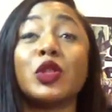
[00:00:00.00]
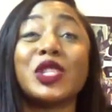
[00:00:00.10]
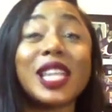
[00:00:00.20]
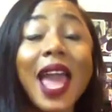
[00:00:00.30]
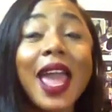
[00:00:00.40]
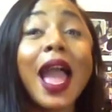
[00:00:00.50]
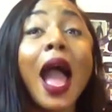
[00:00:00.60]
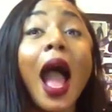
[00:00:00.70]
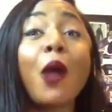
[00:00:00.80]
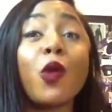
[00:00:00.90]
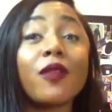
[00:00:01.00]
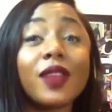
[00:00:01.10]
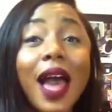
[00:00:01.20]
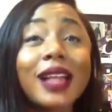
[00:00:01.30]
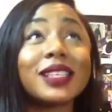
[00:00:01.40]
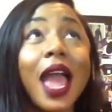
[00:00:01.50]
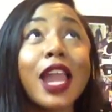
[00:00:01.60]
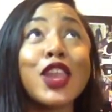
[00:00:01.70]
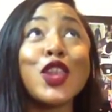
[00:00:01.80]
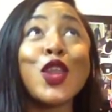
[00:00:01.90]
So today I wore flats,
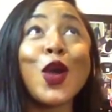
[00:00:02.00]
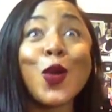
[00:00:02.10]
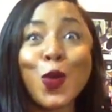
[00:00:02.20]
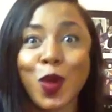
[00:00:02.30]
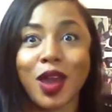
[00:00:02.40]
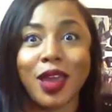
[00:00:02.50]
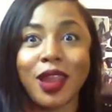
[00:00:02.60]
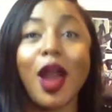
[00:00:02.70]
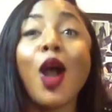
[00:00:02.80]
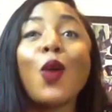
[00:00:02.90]
and no one